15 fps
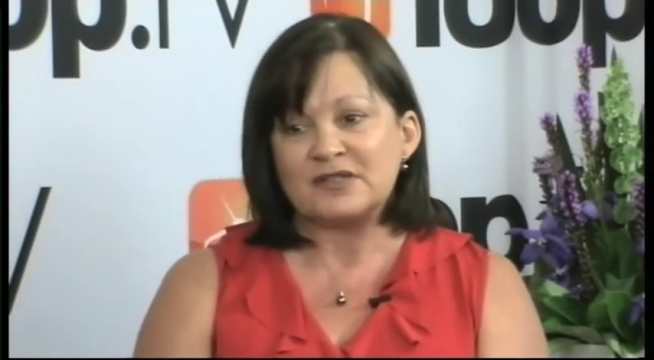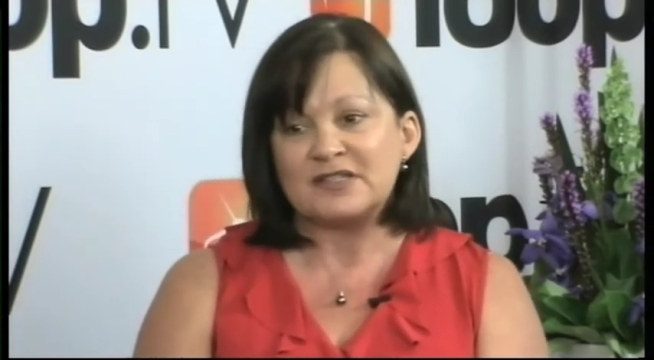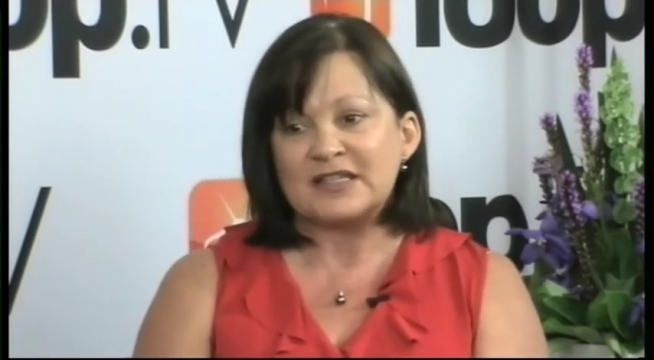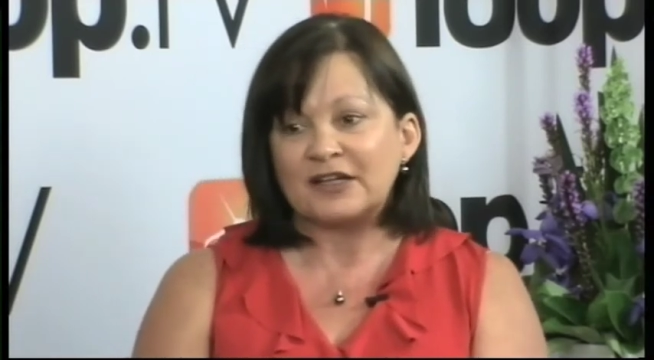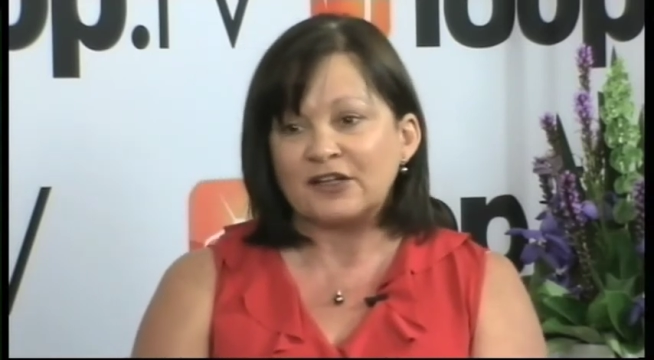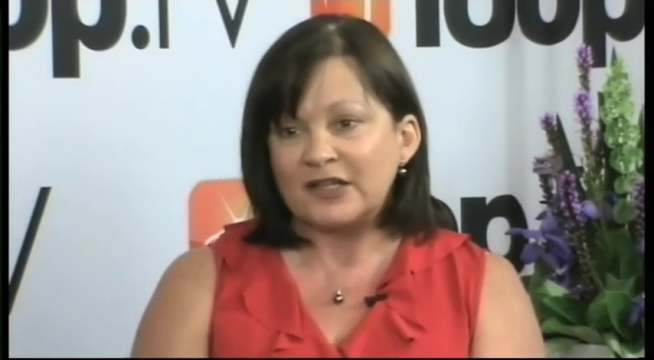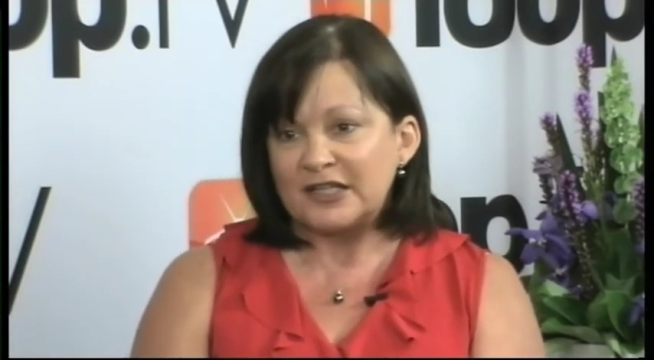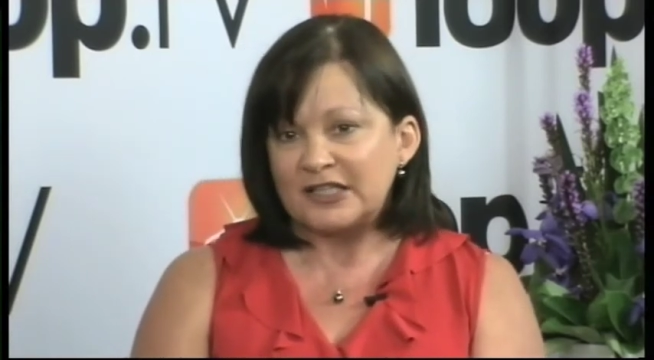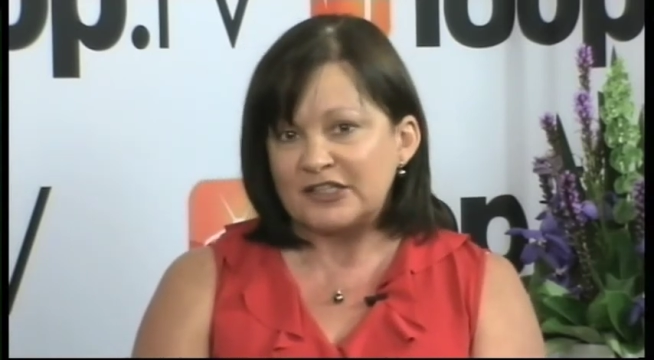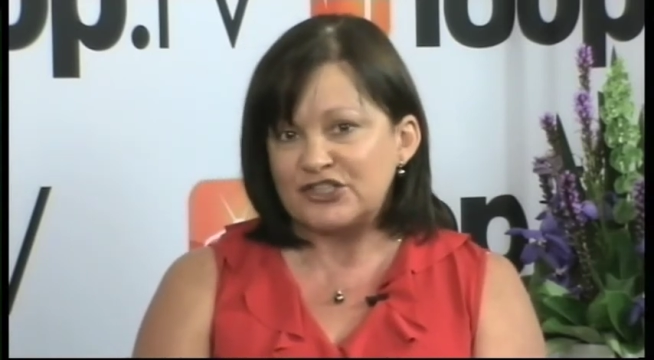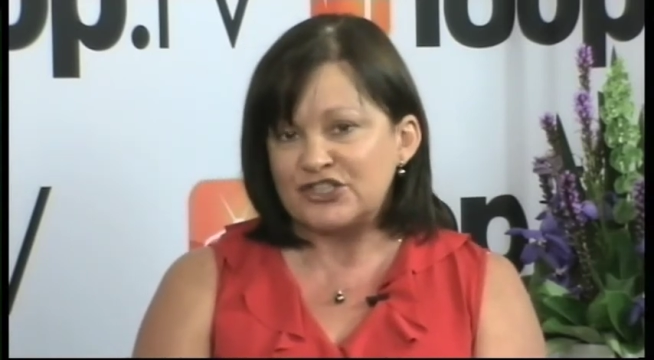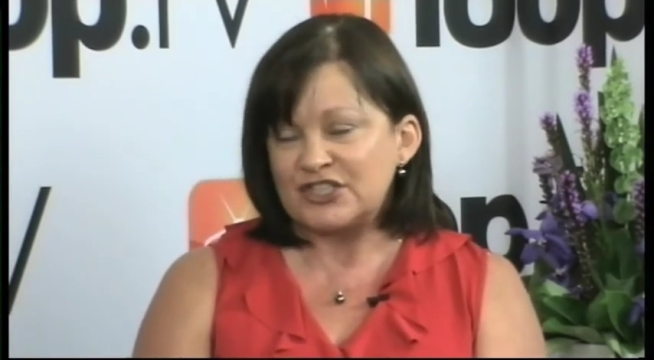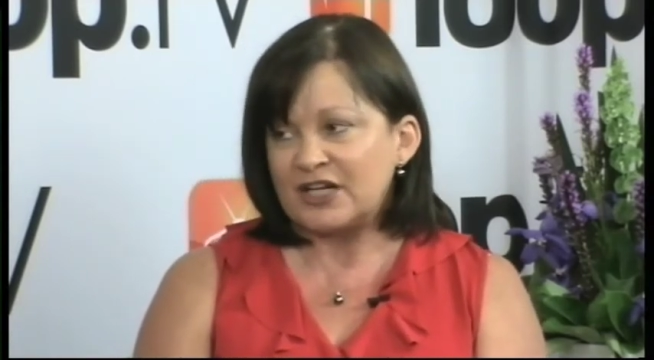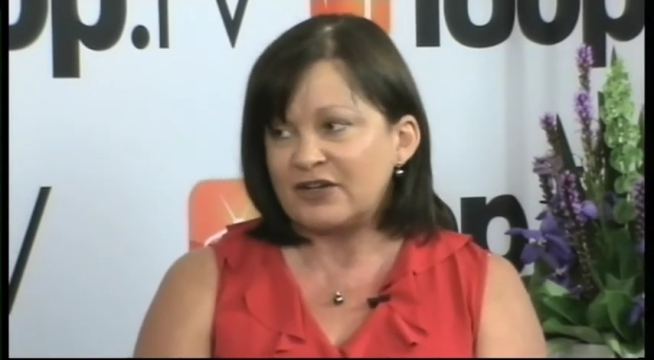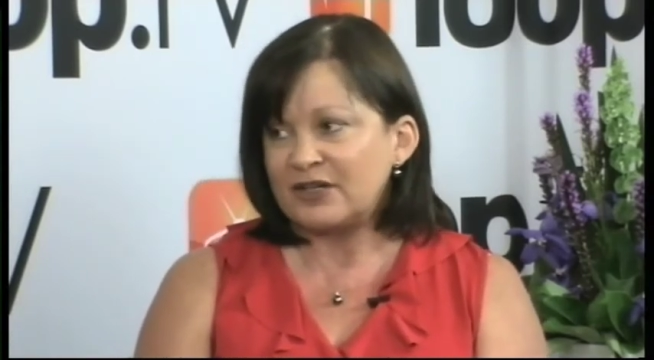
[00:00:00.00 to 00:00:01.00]
And I think
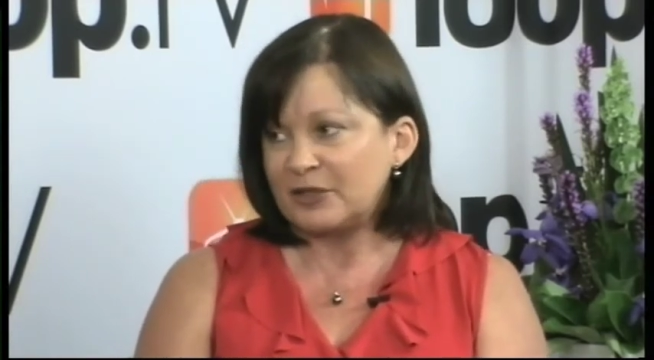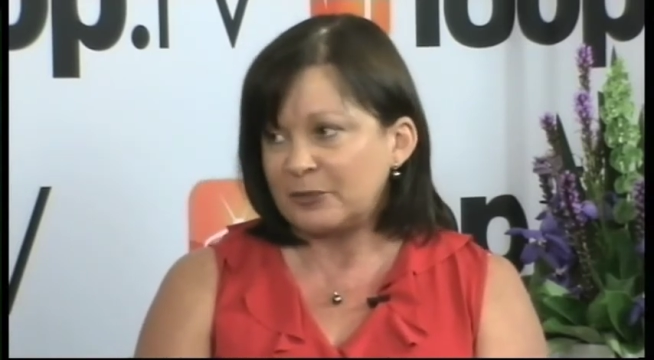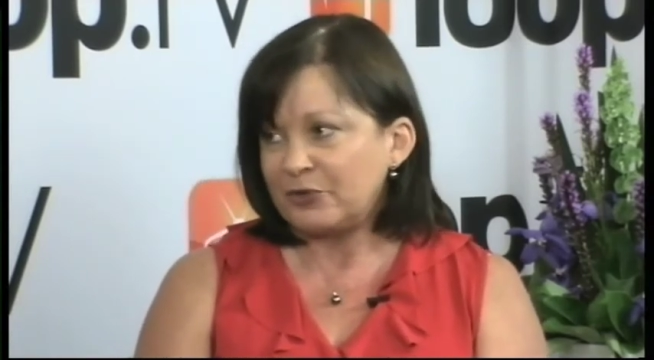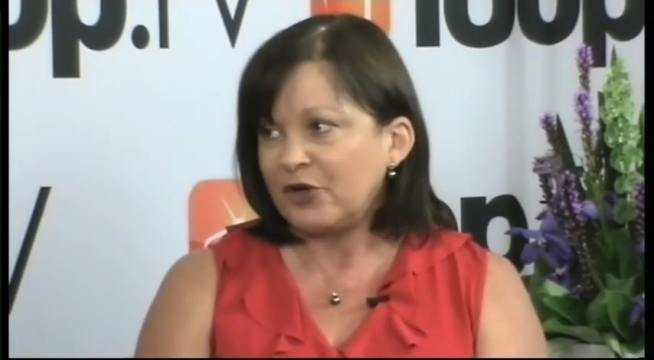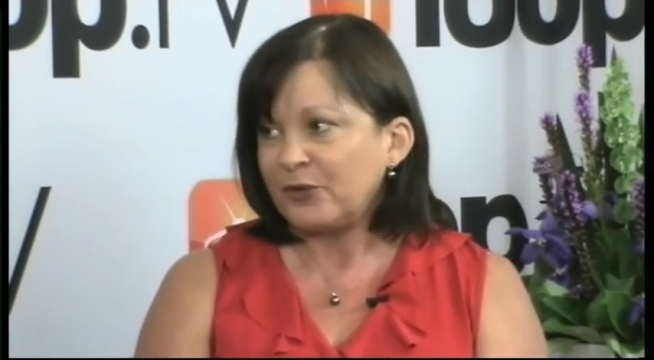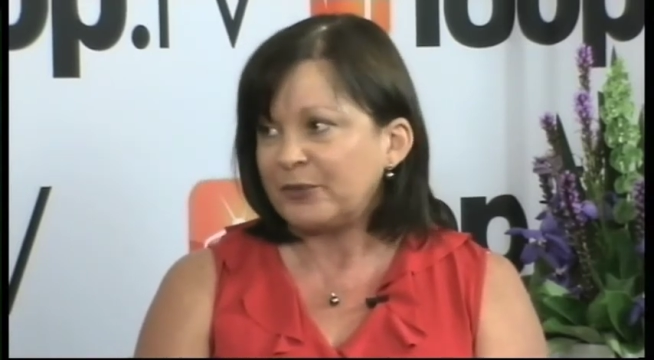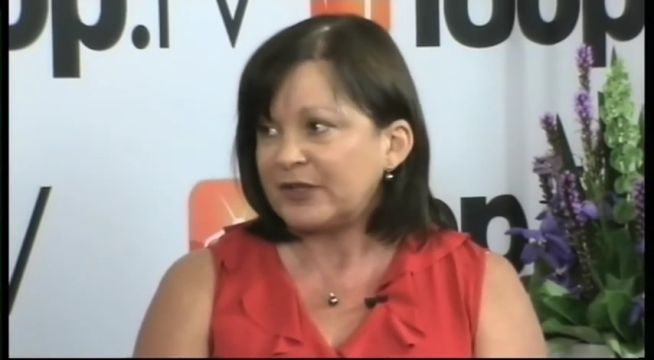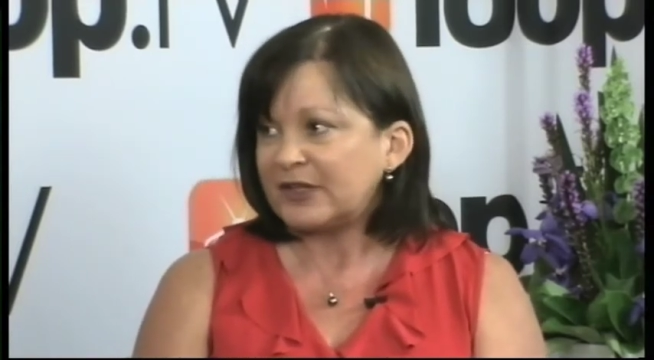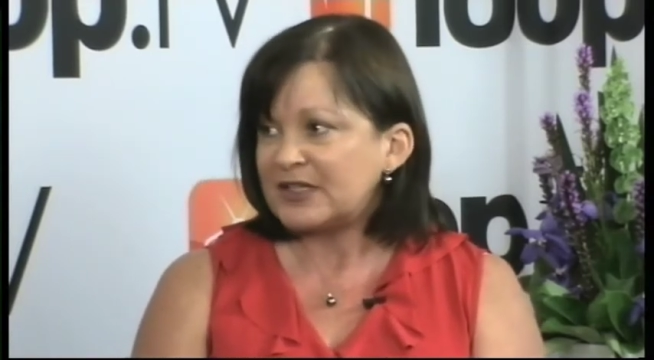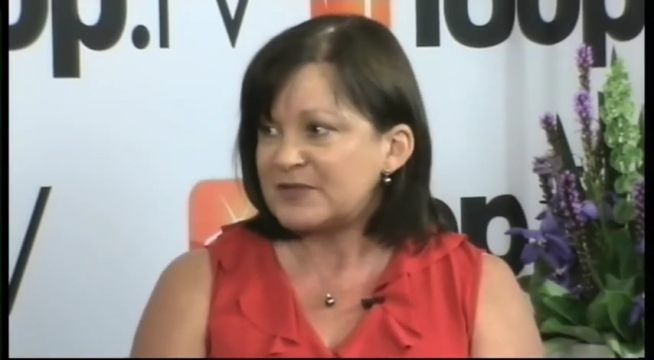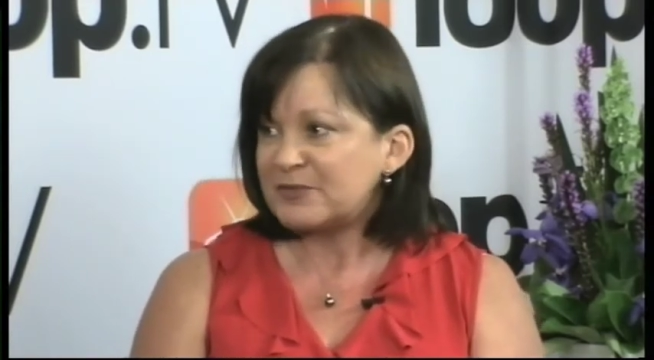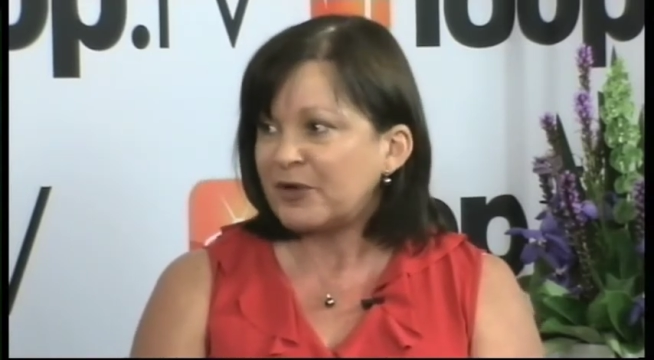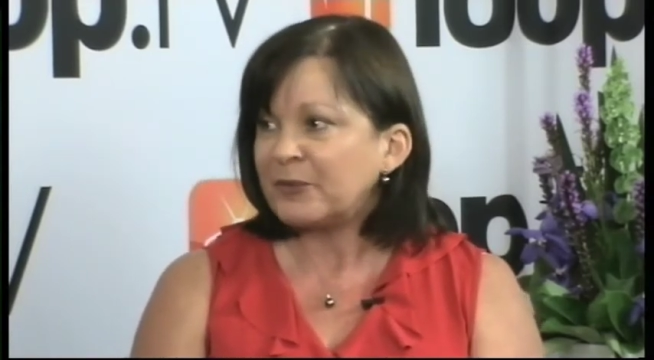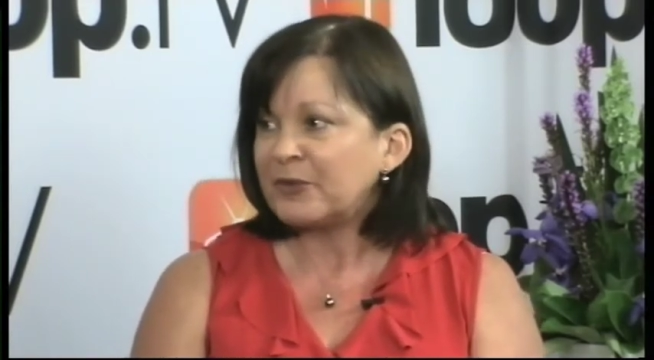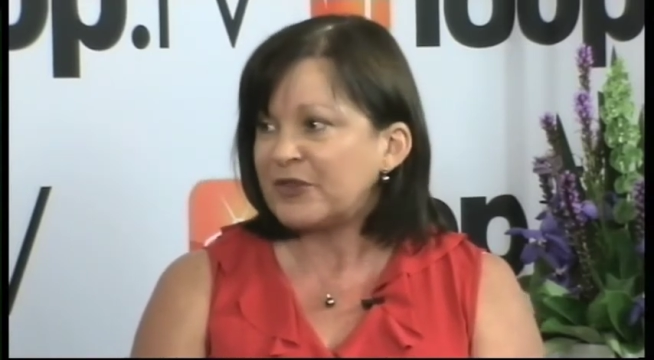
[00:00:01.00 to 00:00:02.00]
sharing a property is
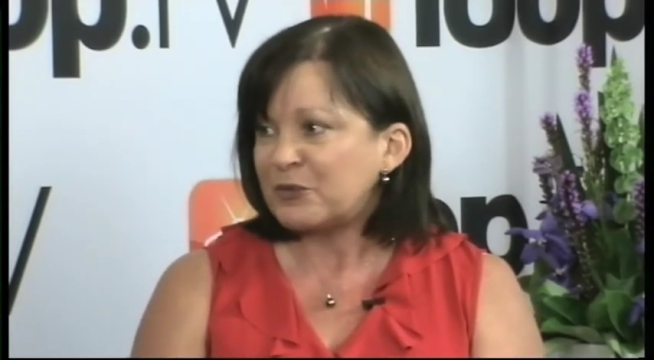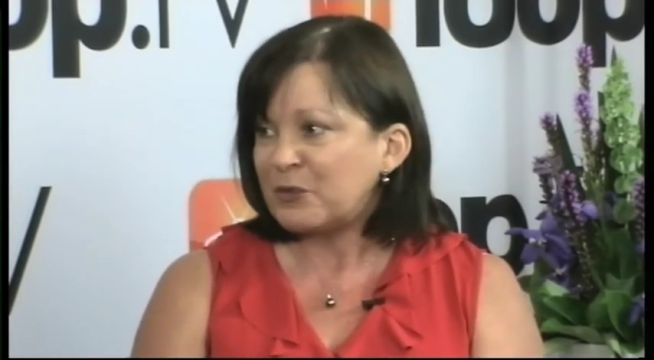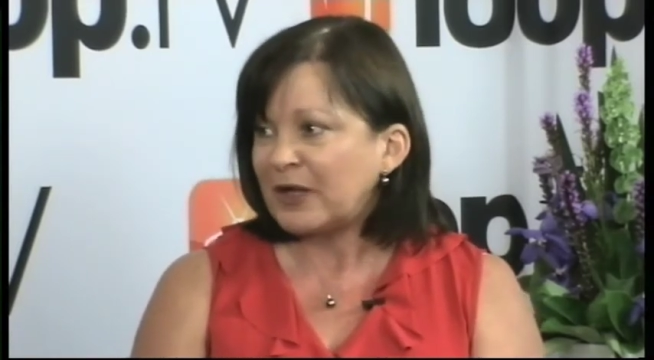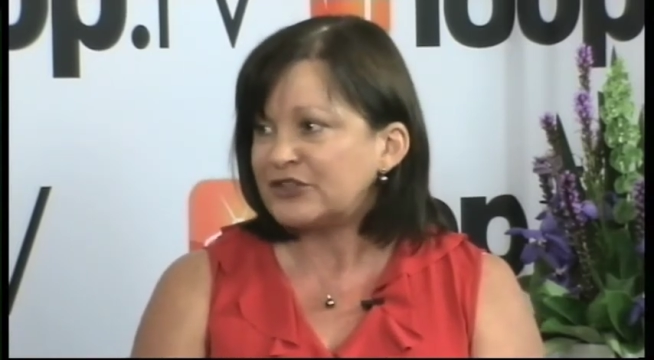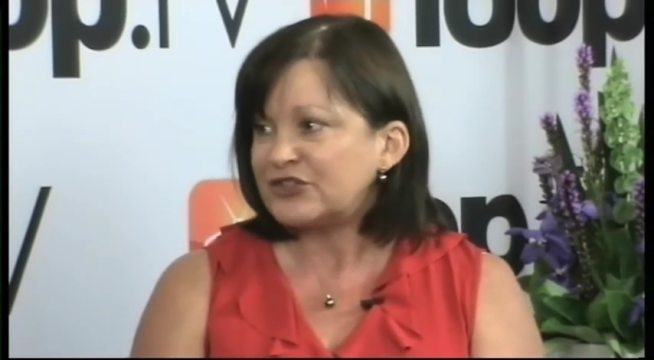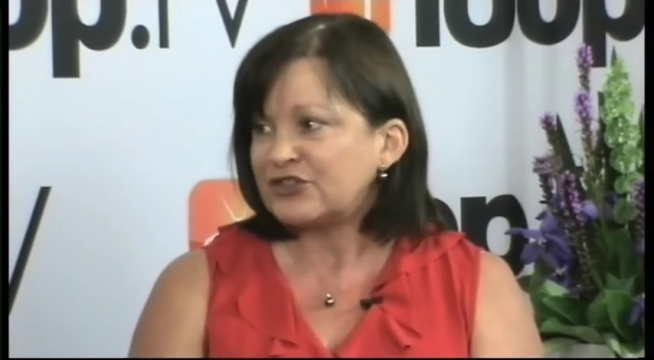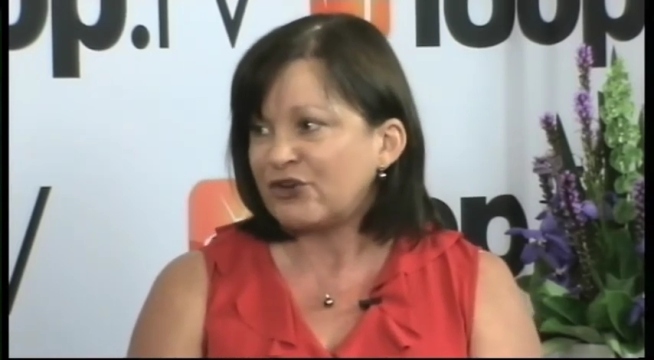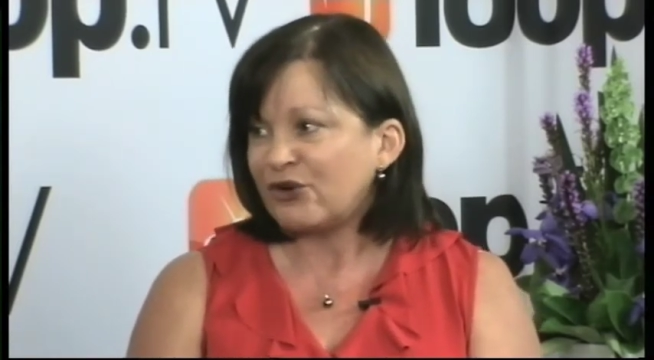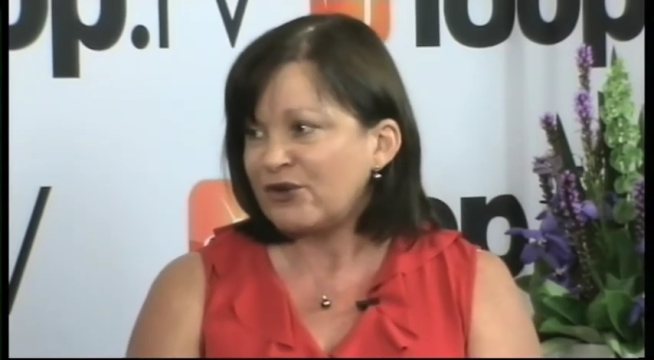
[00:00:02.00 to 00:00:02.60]
probably the way to go.